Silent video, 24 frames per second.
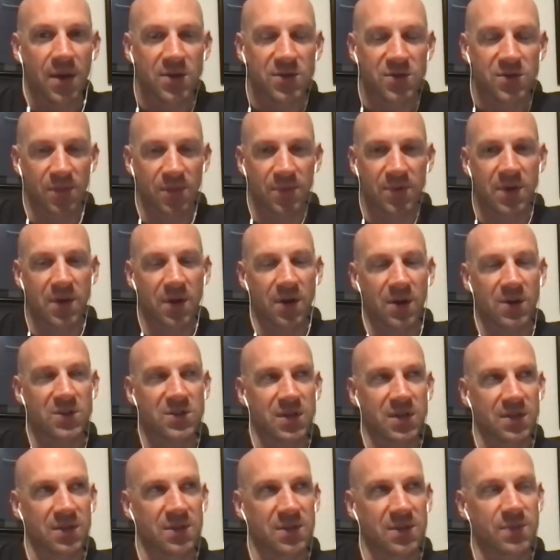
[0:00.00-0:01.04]
So I'm
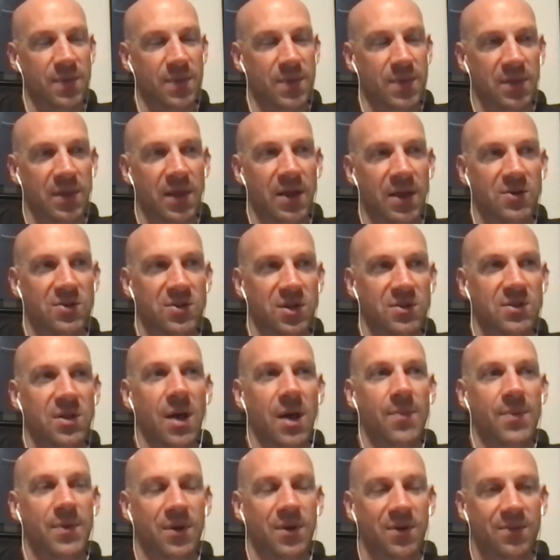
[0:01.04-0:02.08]
curious, and this maybe layers on
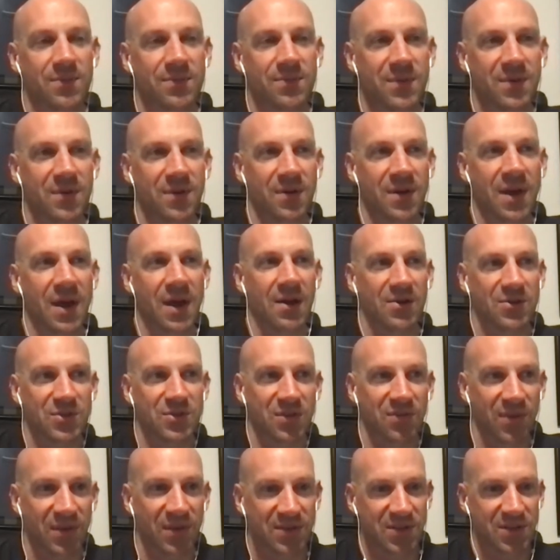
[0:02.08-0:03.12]
top of your
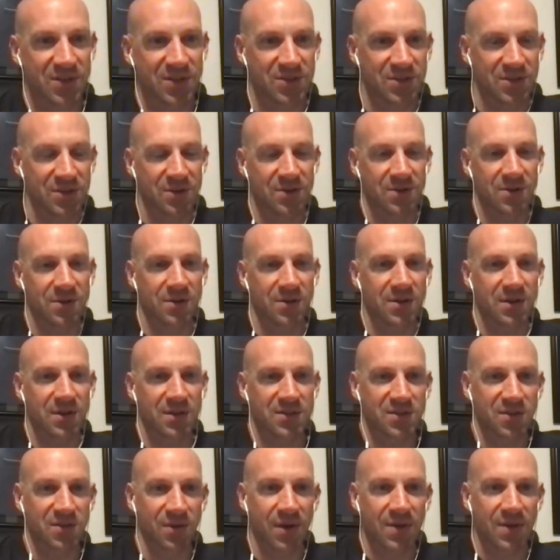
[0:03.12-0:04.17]
analogy of like teaching your
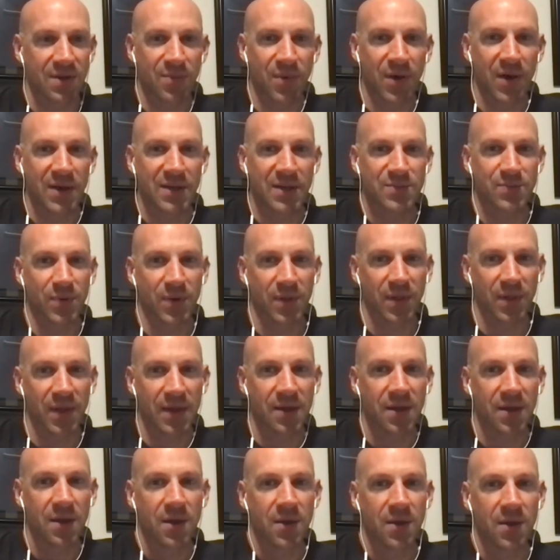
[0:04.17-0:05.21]
kids to ride the bikes, but
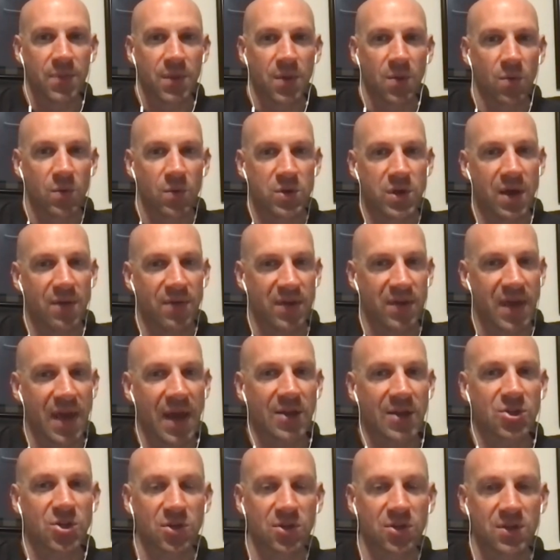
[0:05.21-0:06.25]
like when you have a
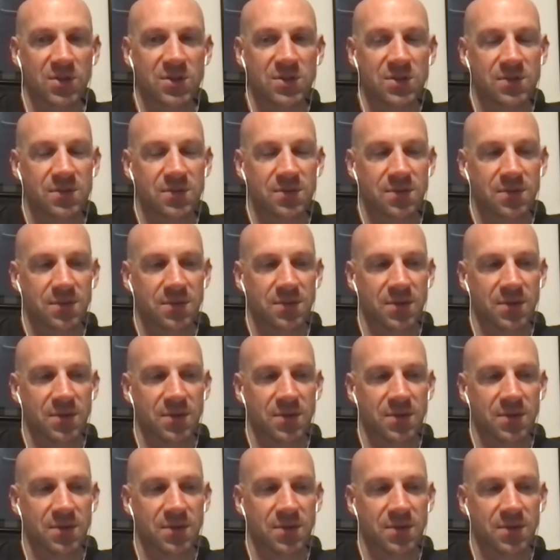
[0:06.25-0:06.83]
catcher that's